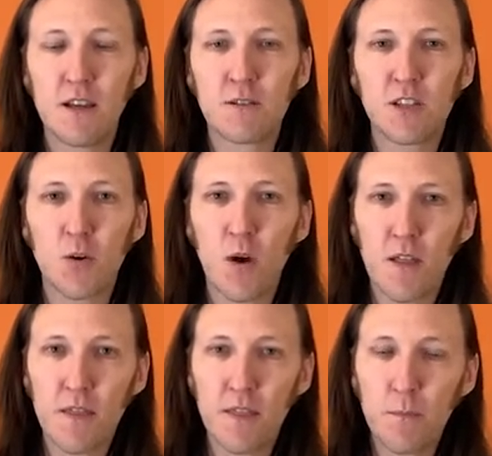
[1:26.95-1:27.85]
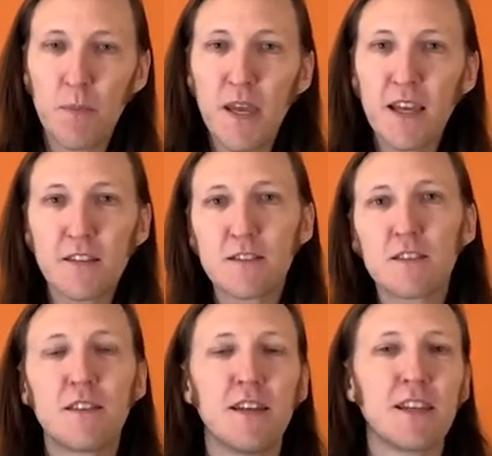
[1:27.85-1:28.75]
So the
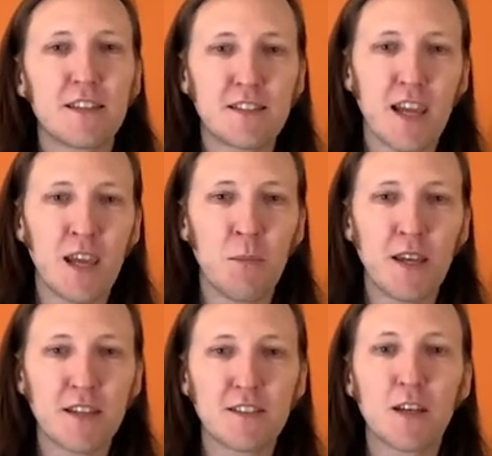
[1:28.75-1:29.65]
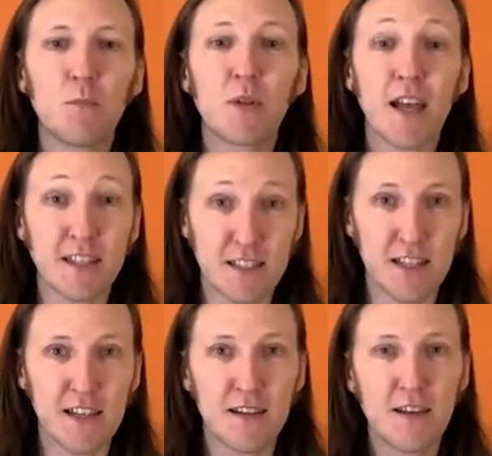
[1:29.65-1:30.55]
beast that needs taming is
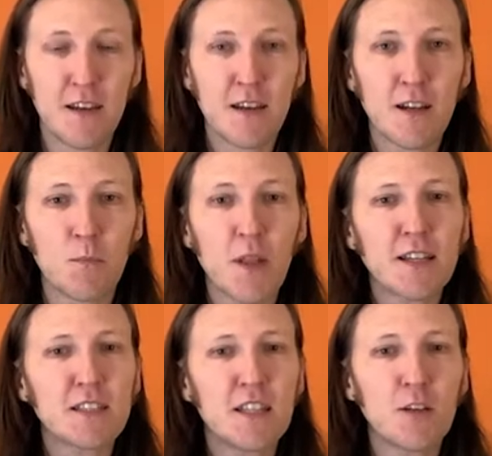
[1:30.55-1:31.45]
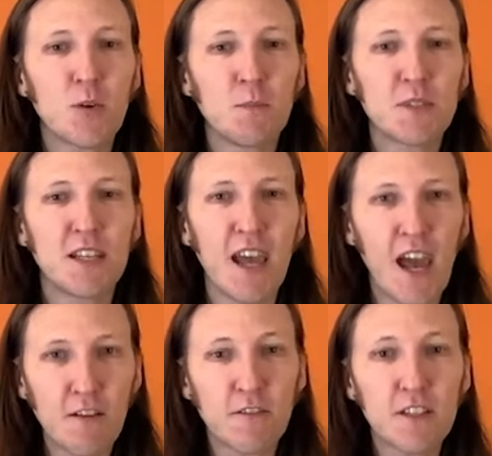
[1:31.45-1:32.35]
complexity. Complexity creeps into
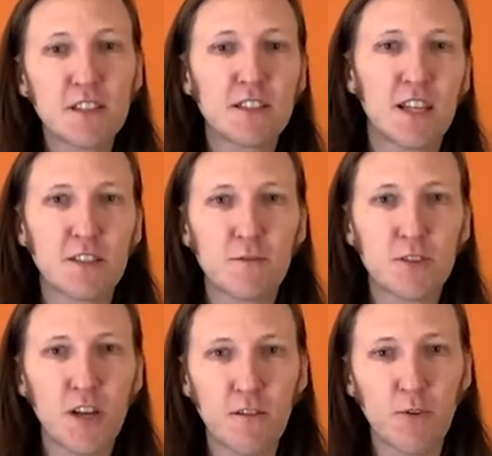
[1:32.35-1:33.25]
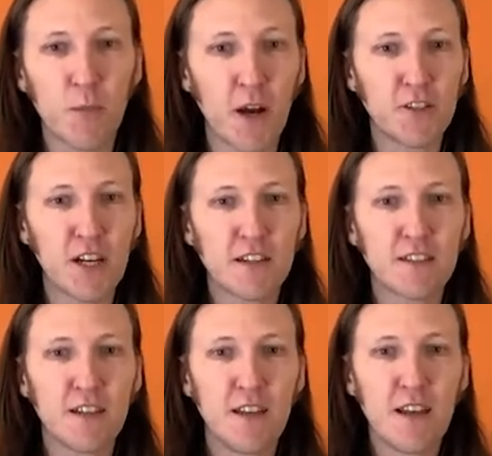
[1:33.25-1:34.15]
every successful software
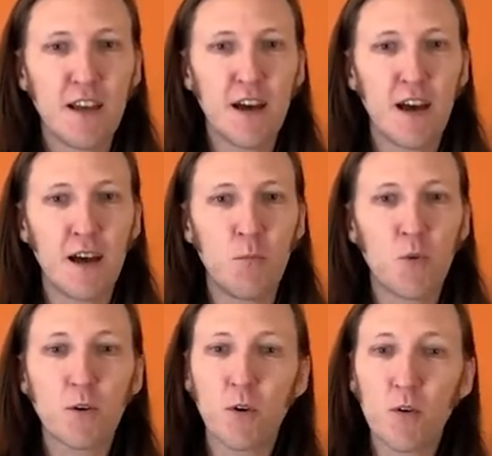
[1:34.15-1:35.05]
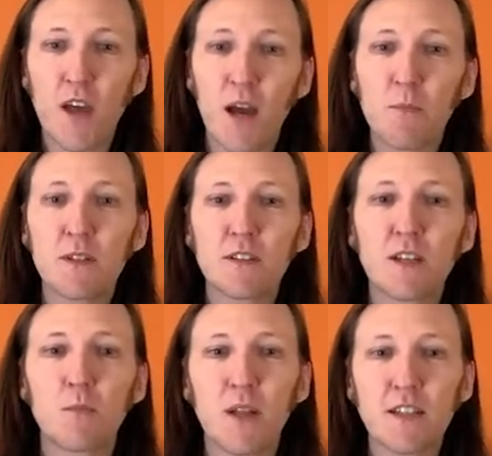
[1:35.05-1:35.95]
project. Where growth happens,
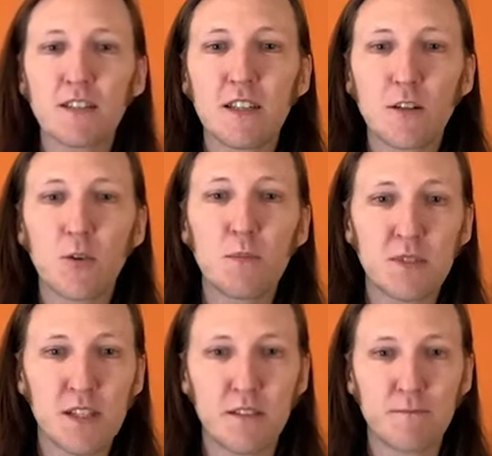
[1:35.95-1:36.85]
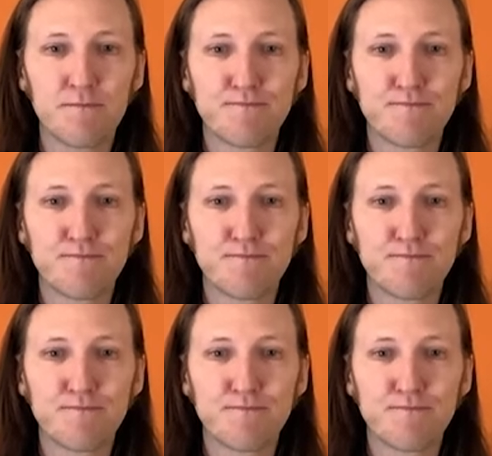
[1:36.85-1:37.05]
complexity creeps in.